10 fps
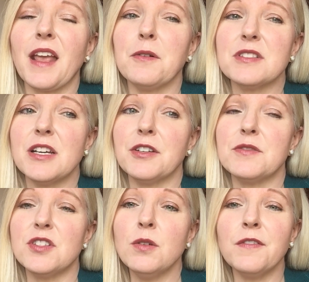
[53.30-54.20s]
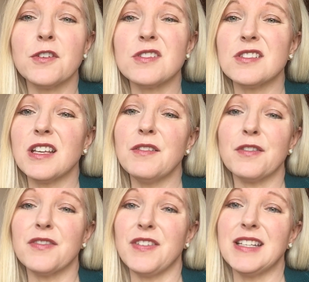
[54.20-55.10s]
I will tell you too, if you're just looking
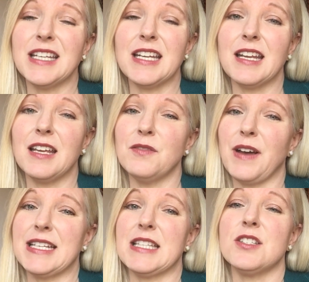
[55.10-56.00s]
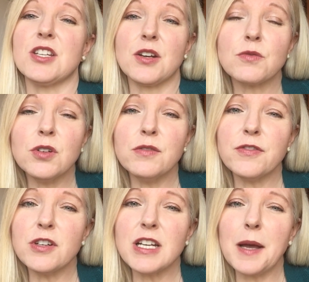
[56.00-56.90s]
for funding advice in general
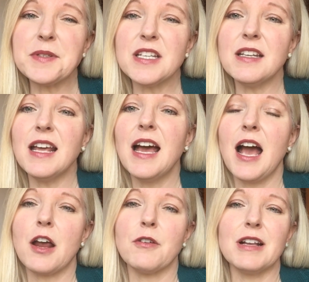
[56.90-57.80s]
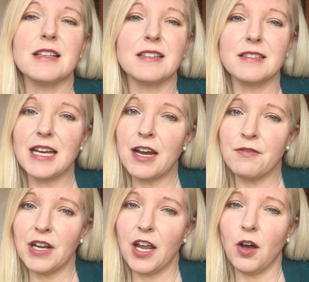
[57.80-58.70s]
for adoption, I created an entire
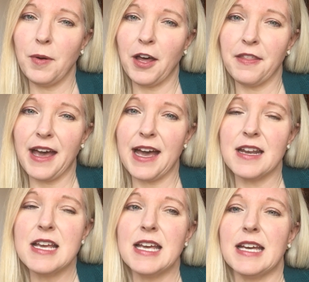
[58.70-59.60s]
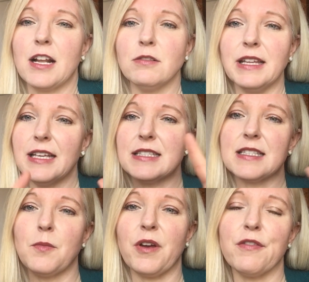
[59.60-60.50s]
video about that and I'll link it
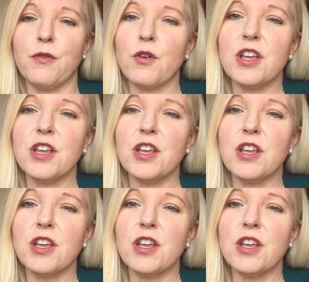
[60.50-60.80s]
somewhere for